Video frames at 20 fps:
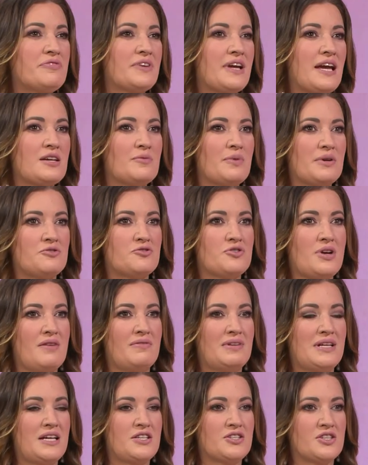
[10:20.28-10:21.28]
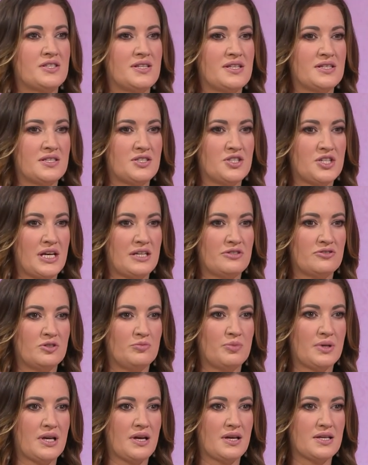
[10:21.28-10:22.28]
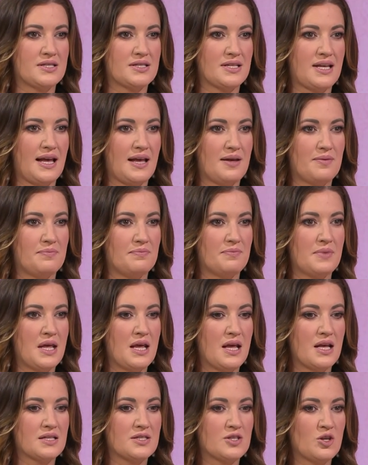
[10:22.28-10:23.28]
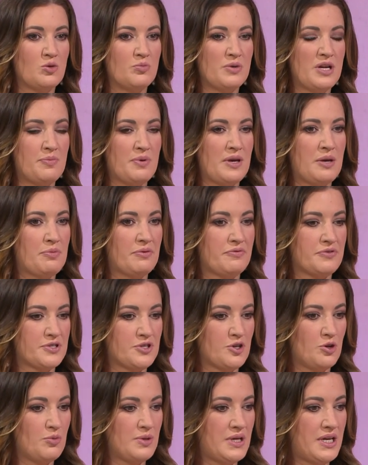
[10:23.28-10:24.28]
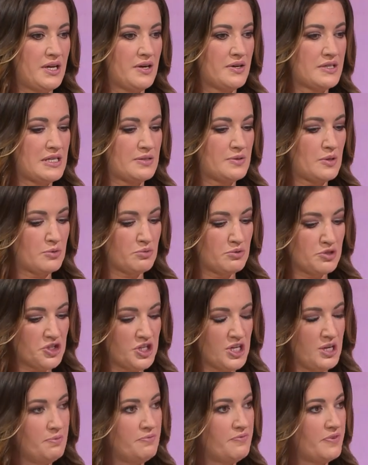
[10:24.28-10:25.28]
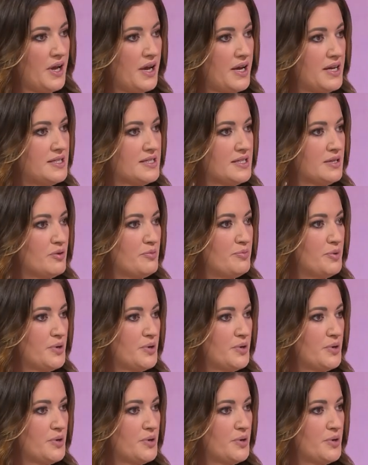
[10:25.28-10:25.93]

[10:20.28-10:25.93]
forget about travel agencies in general, because so many people for so many years, I suppose, with cheap flights, they were